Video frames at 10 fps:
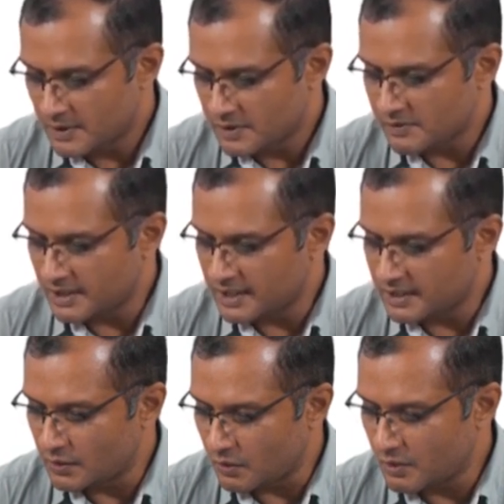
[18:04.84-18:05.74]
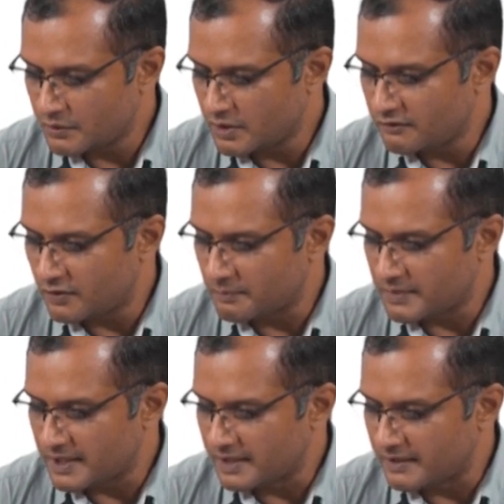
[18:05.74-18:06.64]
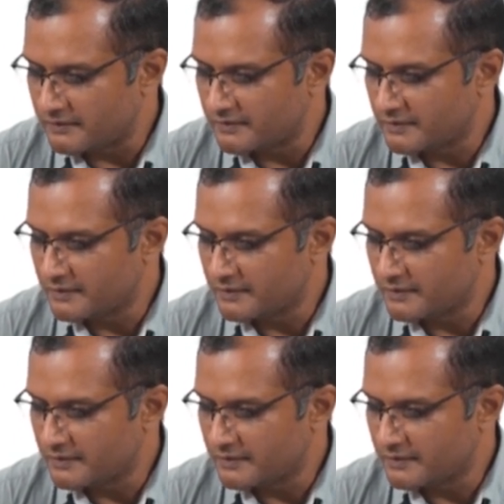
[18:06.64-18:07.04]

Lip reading: so I get a non-uniform PDF